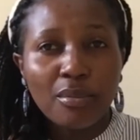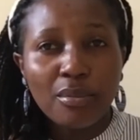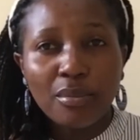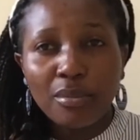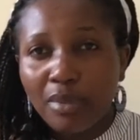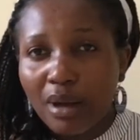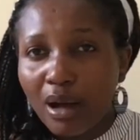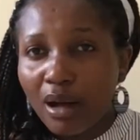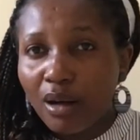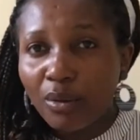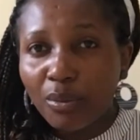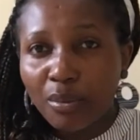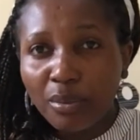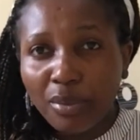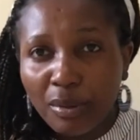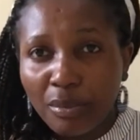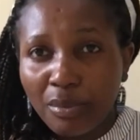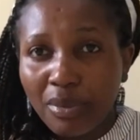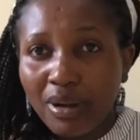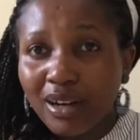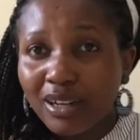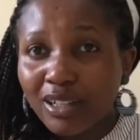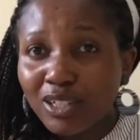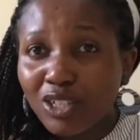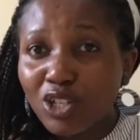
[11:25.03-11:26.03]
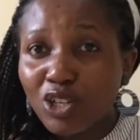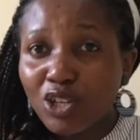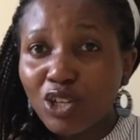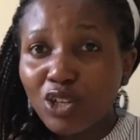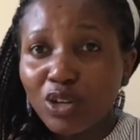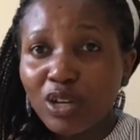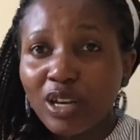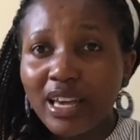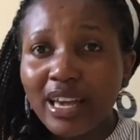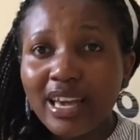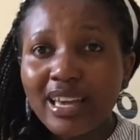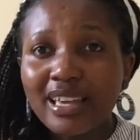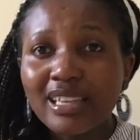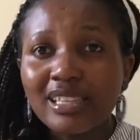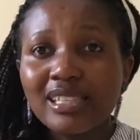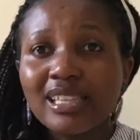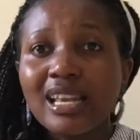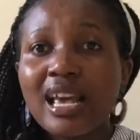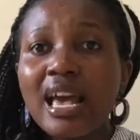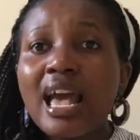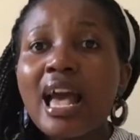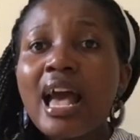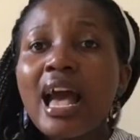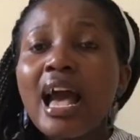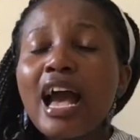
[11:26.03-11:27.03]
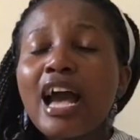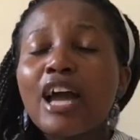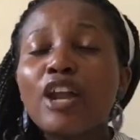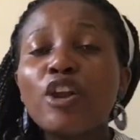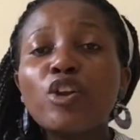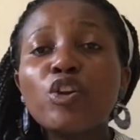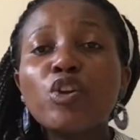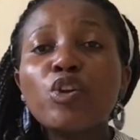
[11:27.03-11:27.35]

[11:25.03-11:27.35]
I'll be back to you guys. I don't know,